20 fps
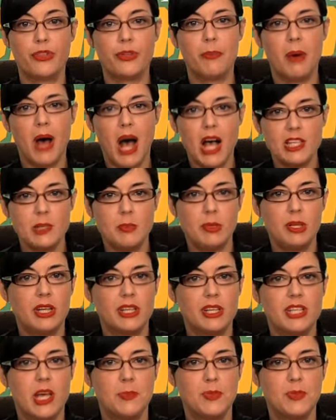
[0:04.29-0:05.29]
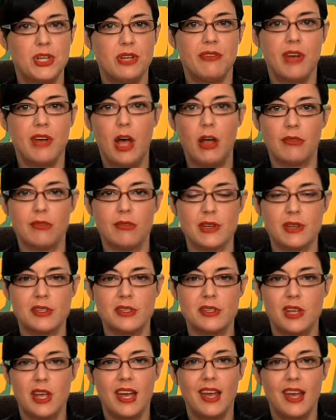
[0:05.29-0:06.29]
with the possible exception of
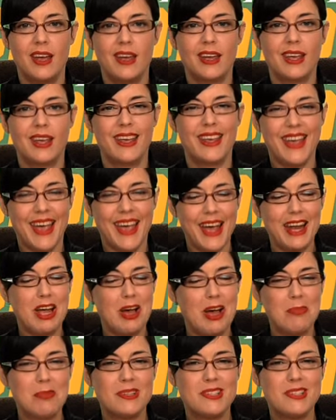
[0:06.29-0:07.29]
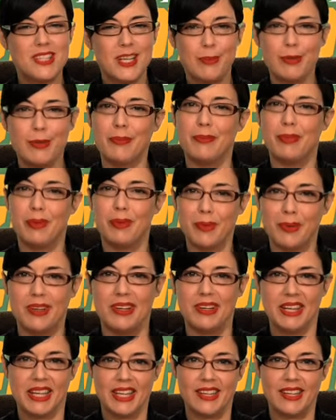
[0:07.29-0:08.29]
Elvis, can't help but seem a bit
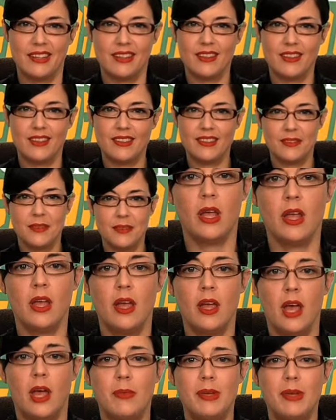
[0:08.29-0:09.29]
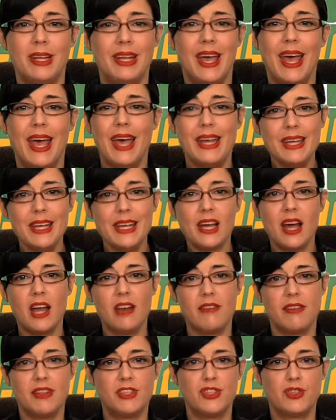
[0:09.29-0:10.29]
ridiculous. I mean, any
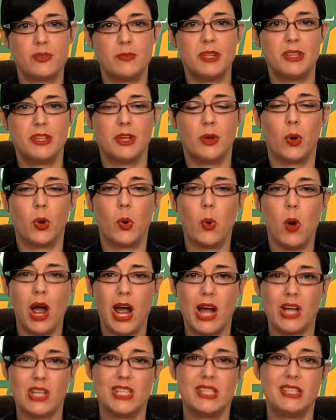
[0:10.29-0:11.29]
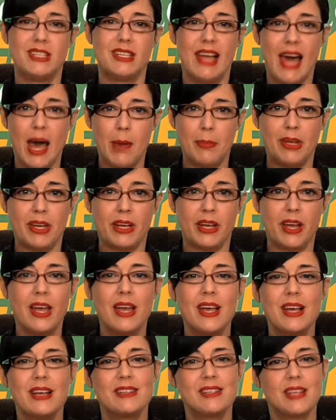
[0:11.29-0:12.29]
kind of instrument that requires slapping
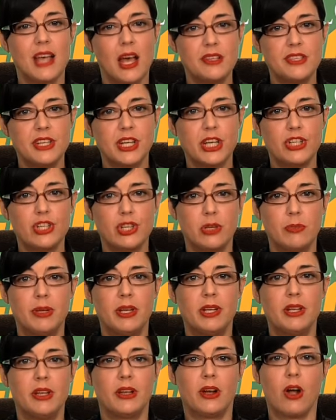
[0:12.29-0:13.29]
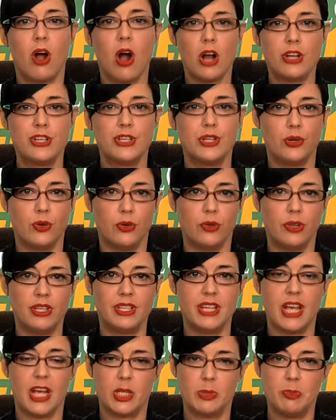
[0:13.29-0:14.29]
sounds like it should be in a cartoon
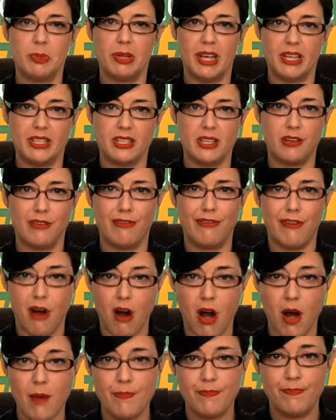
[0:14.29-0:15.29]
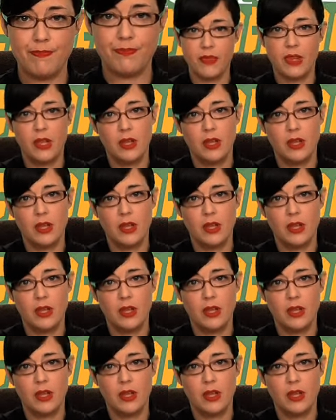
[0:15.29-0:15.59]
that takes place on a farm.